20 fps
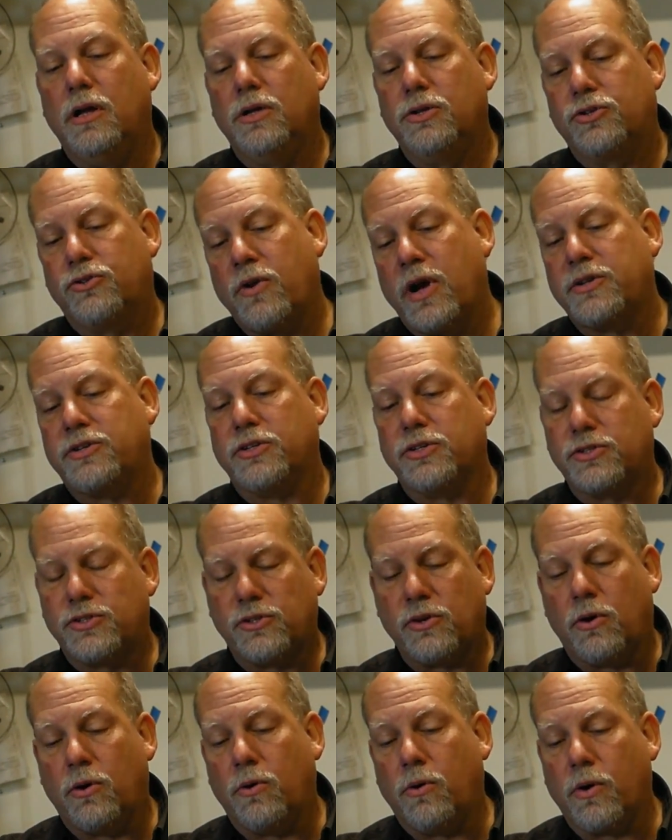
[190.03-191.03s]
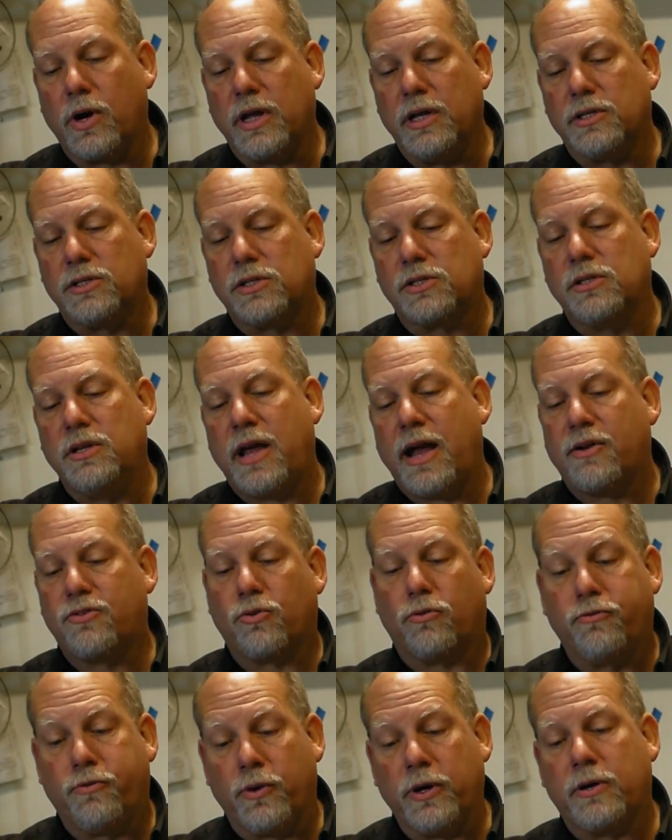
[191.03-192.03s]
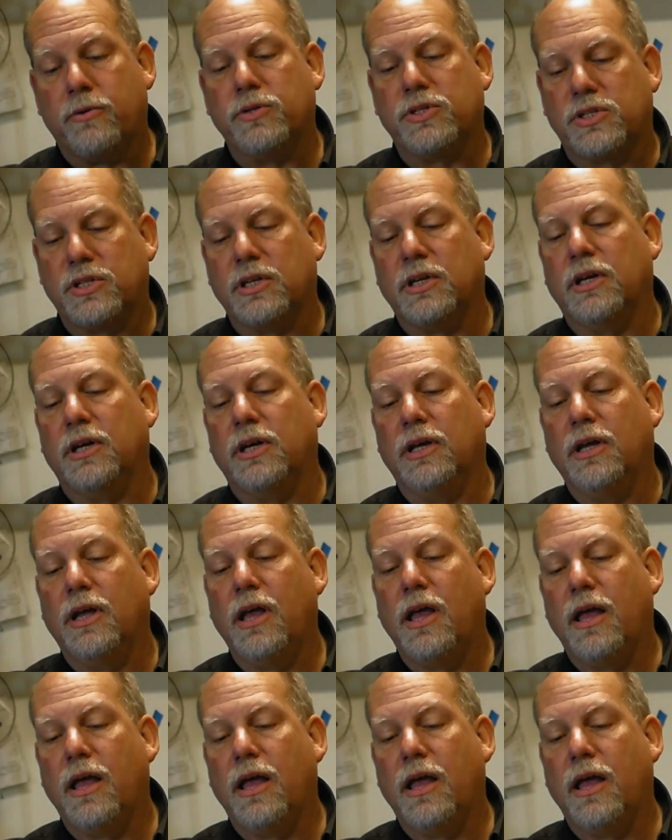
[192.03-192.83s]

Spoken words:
stretch it so its natural frequency